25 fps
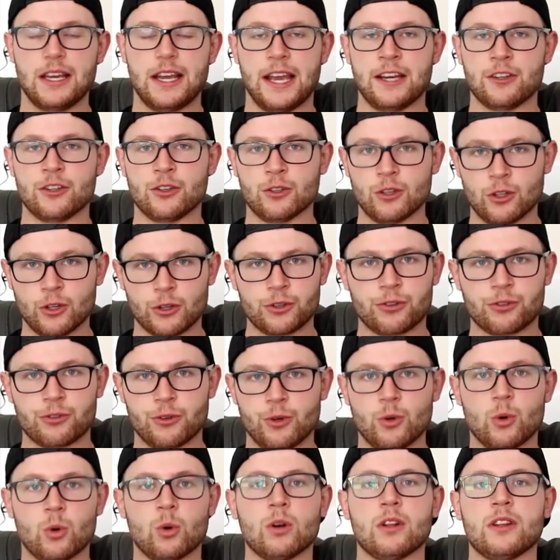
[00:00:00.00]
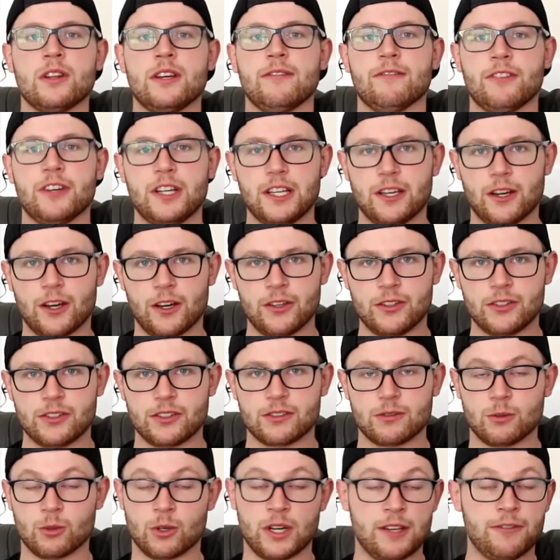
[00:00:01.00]
and you look through all of their
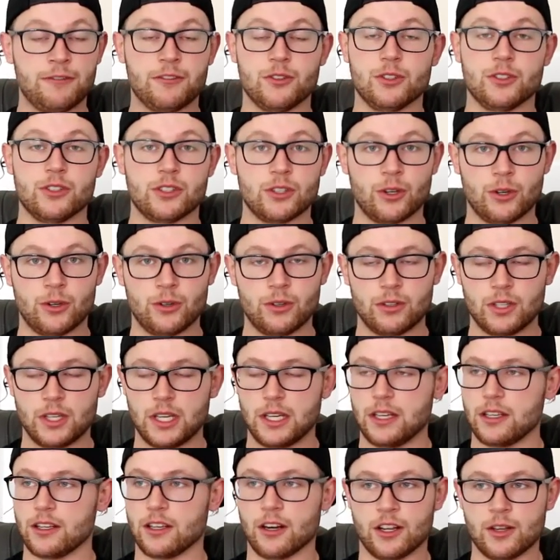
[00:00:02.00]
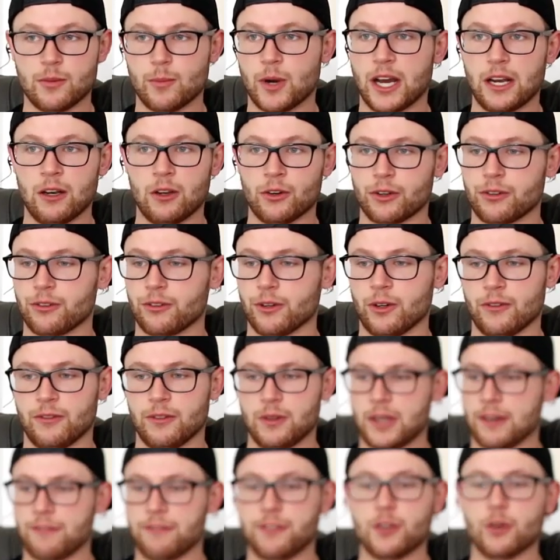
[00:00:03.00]
videos, or if you do, you know, you might look through
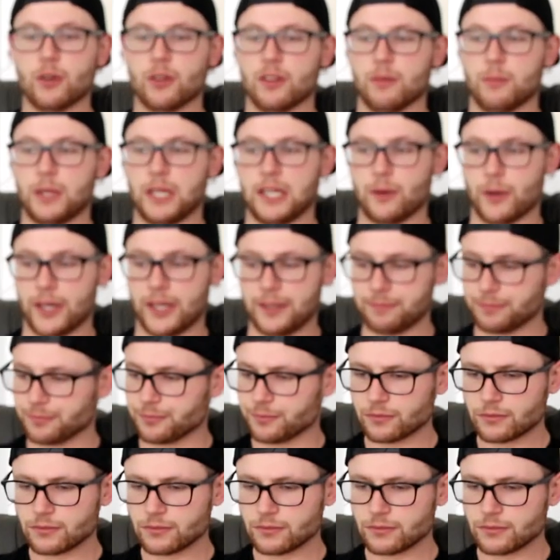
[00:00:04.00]
a few of them anyway,